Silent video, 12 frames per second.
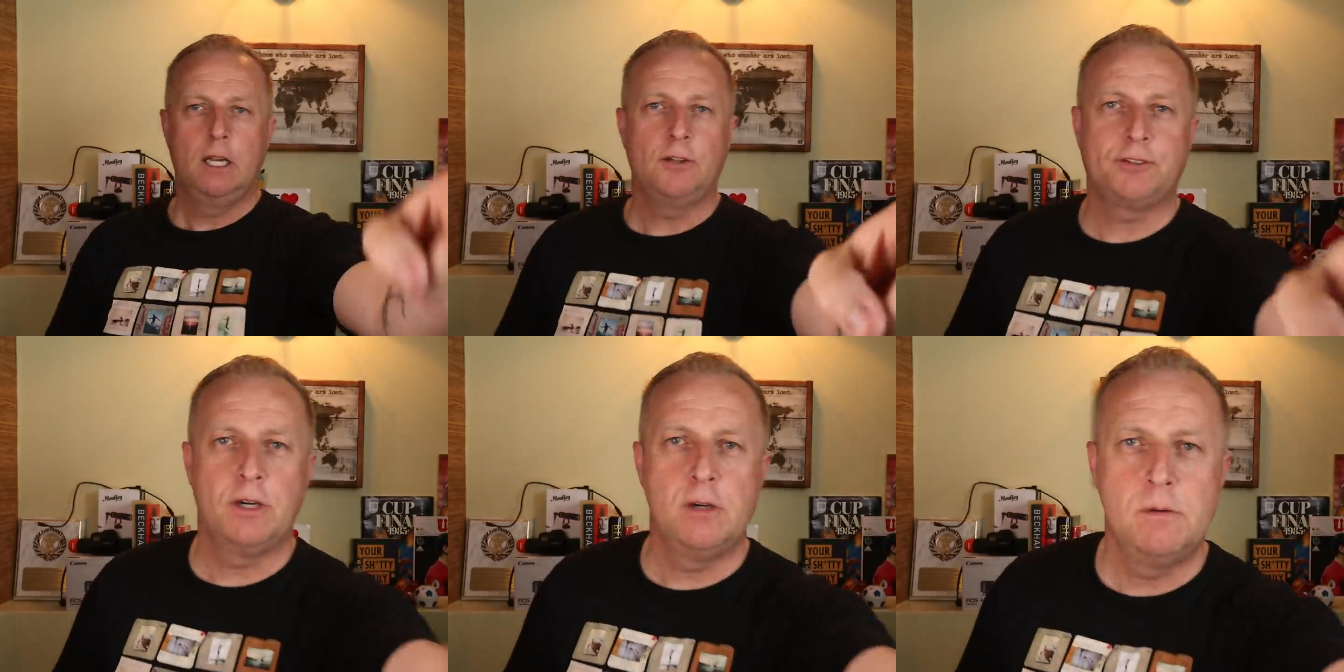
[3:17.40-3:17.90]

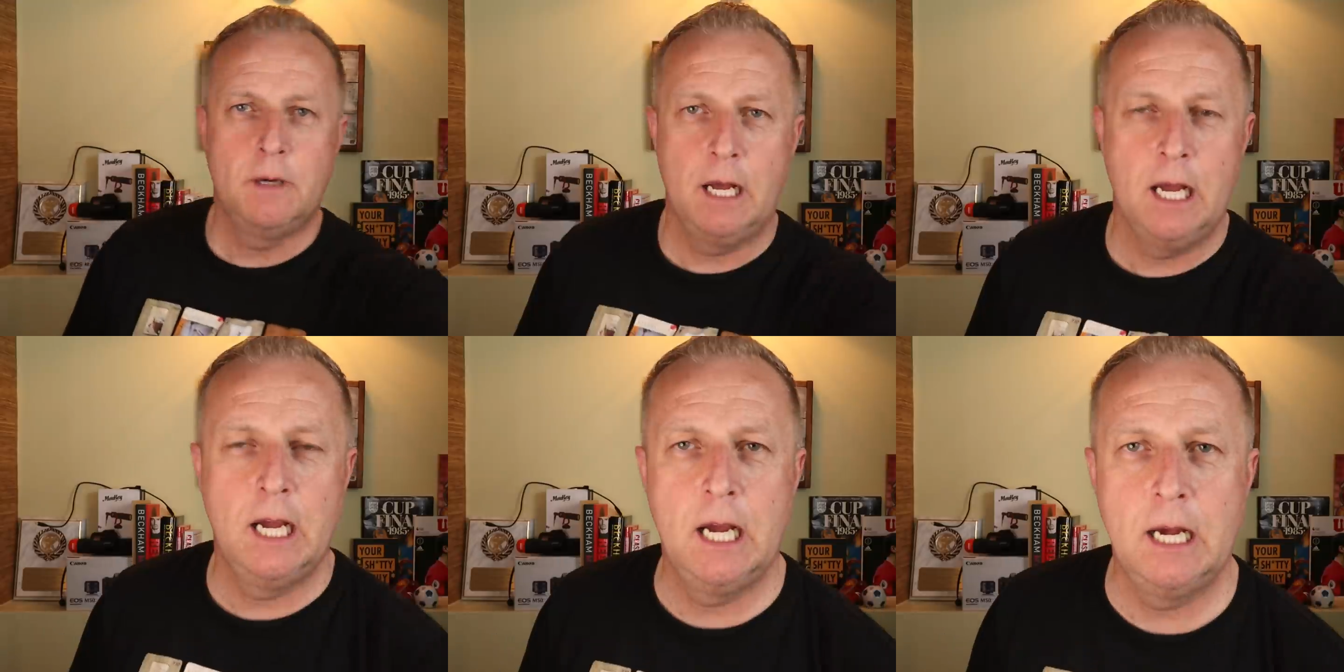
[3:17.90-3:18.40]
Also,
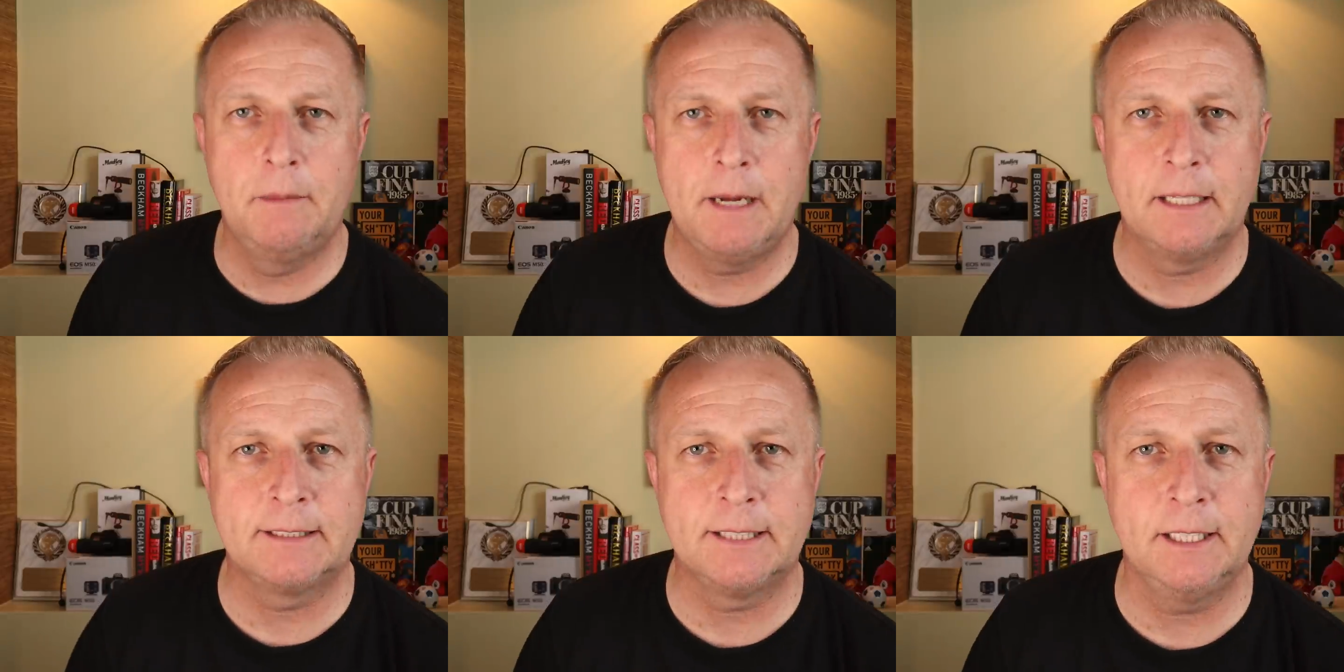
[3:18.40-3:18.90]

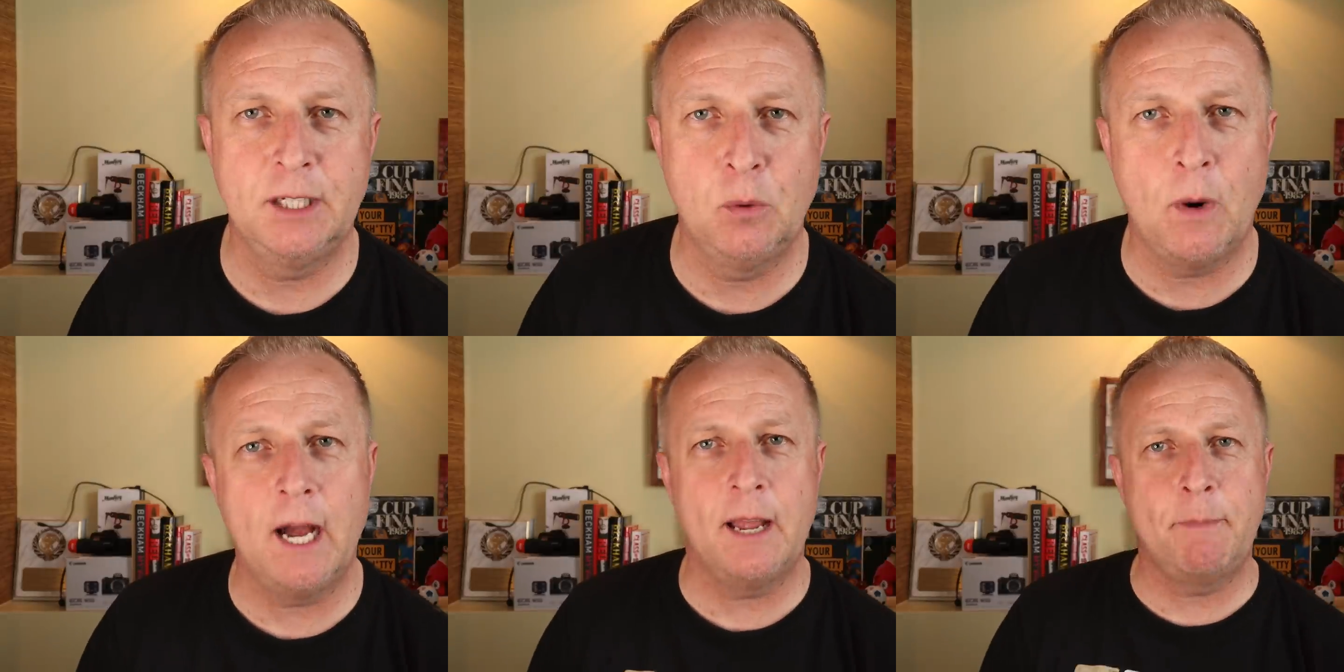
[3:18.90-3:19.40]
I'll tell you
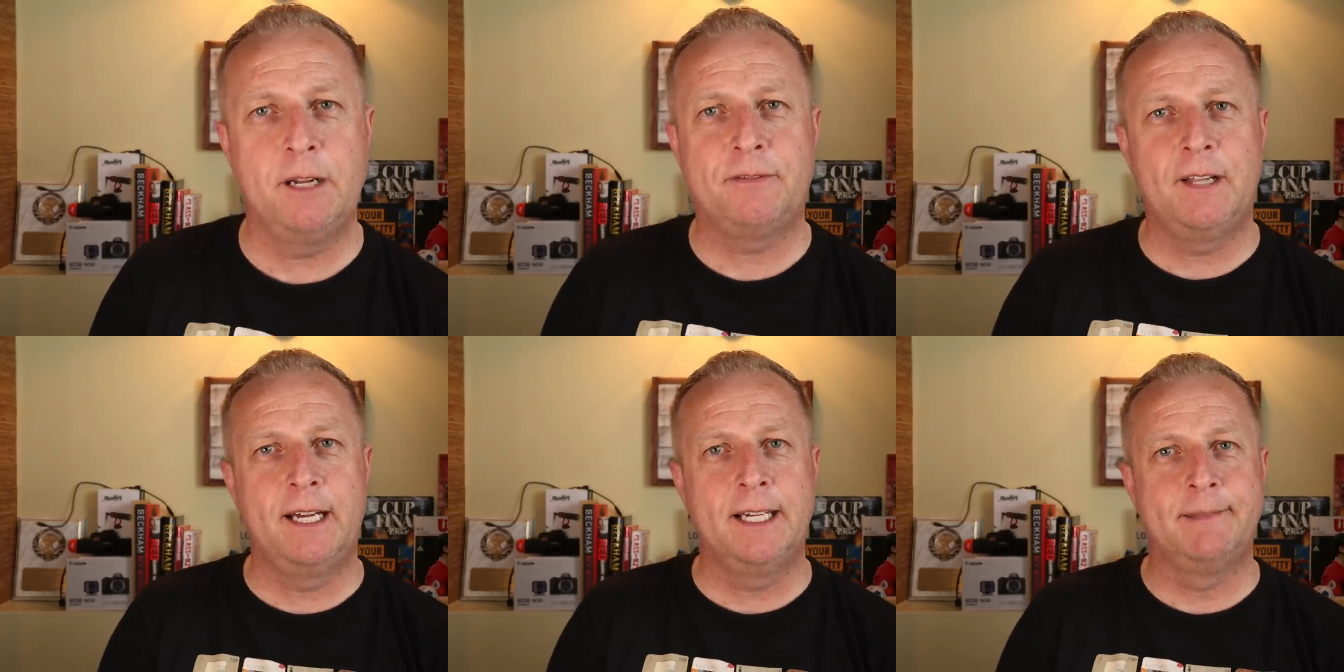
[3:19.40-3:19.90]
why I've been
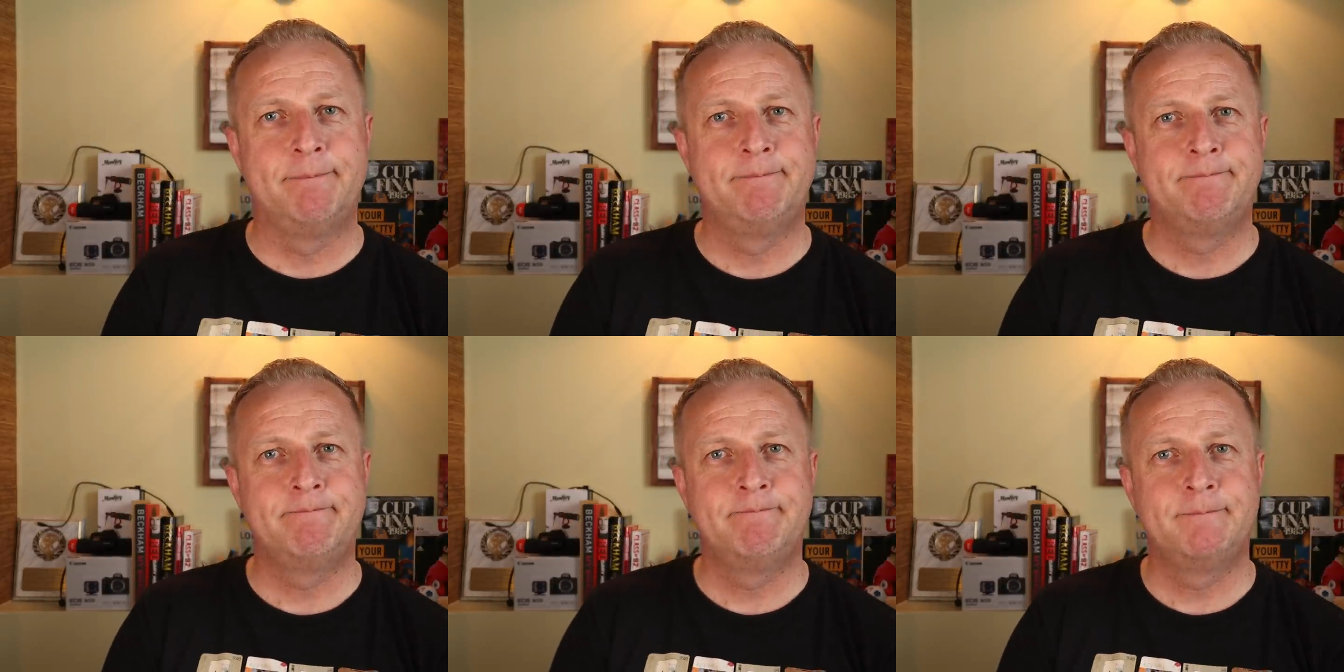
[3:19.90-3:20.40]
offline
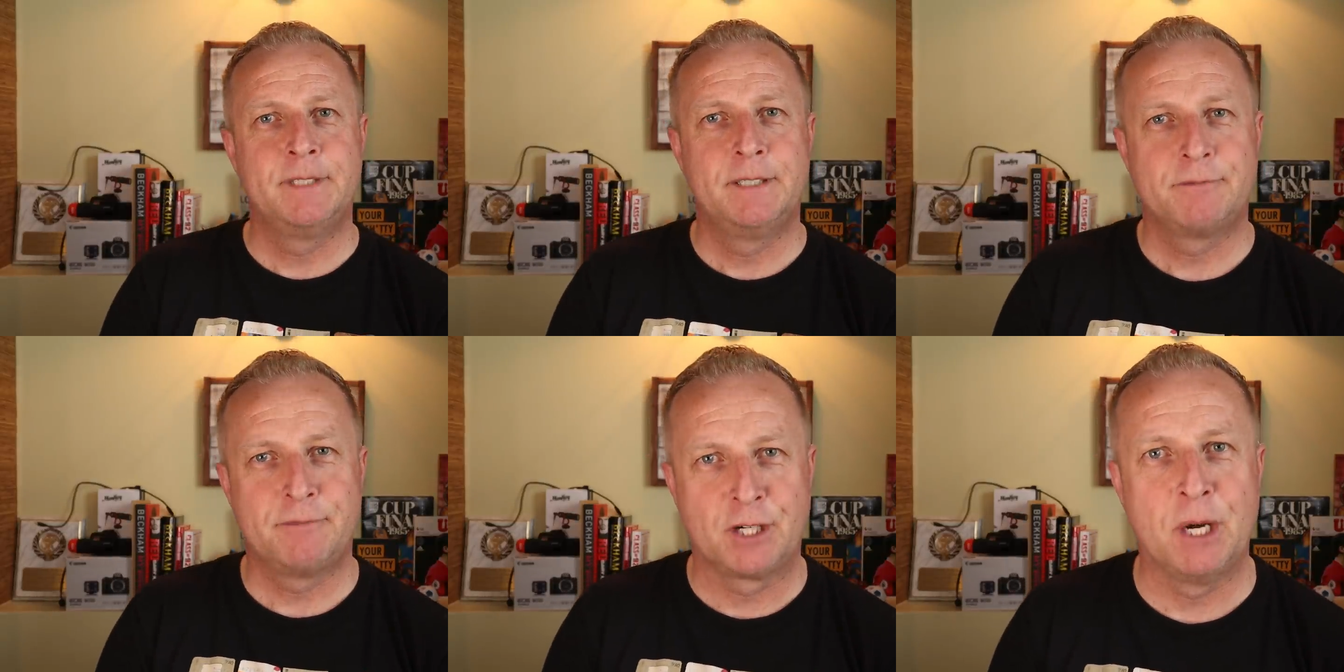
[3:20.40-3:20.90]

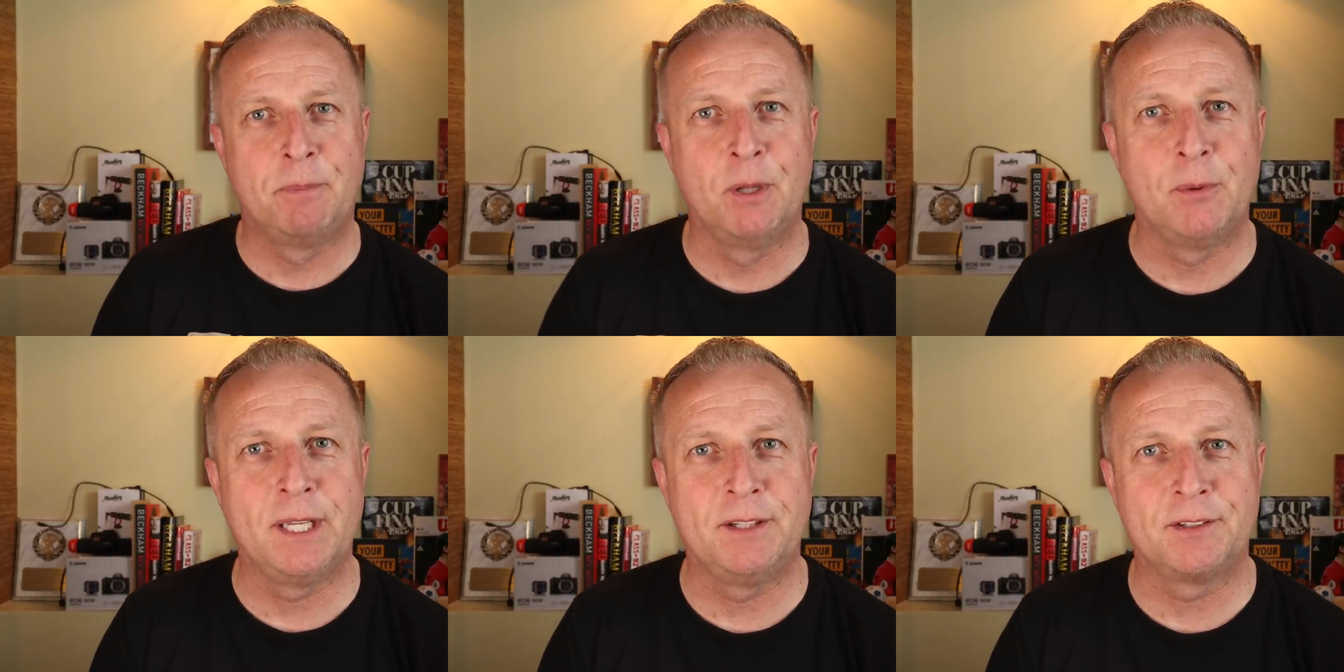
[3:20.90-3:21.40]
for a couple
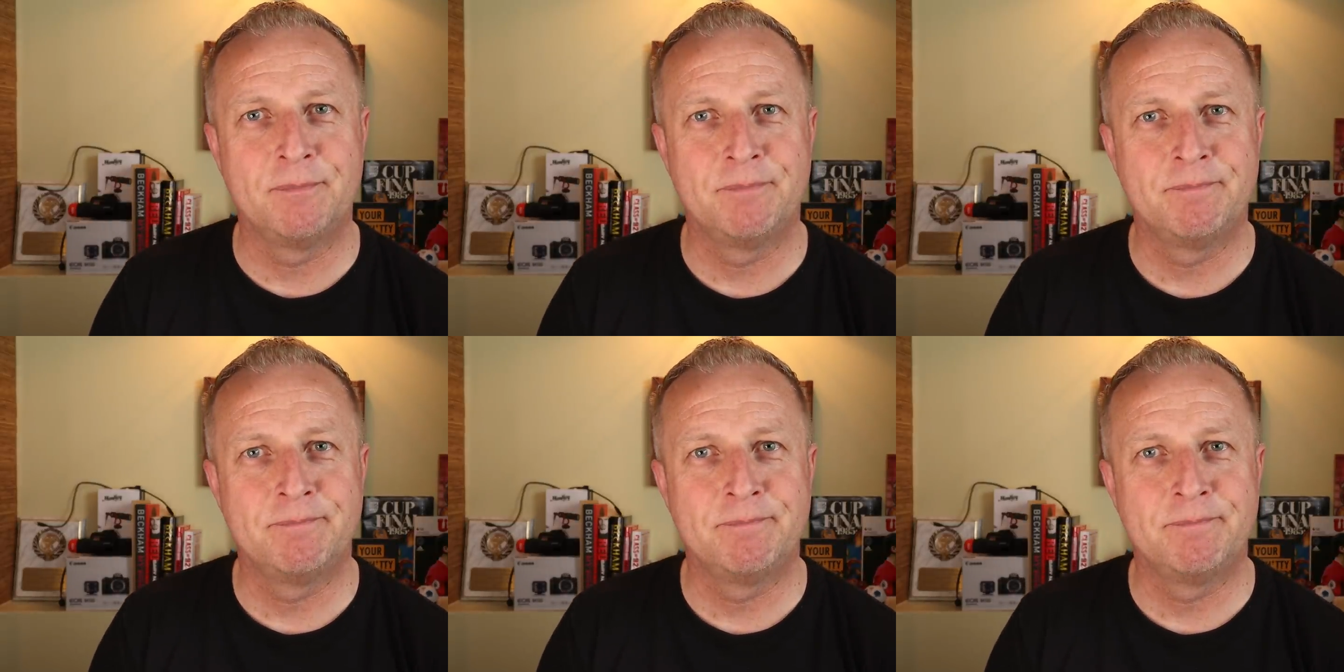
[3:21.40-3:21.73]
of weeks.